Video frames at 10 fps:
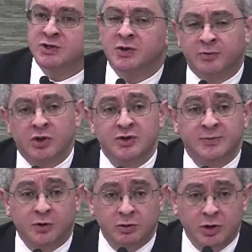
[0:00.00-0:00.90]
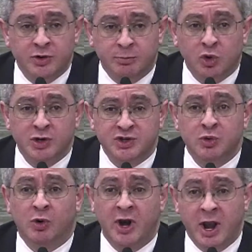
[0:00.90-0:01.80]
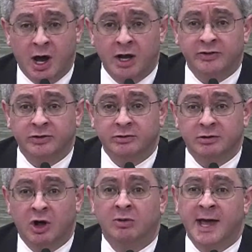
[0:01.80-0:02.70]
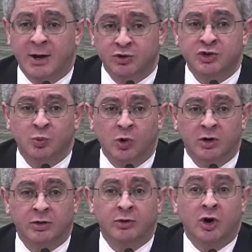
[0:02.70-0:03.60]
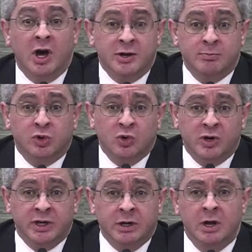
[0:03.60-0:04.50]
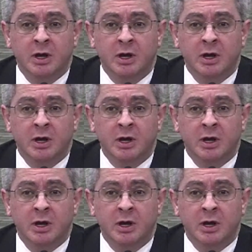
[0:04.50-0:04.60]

And so for those furloughed employees who were not allowed to work, they're unemployed.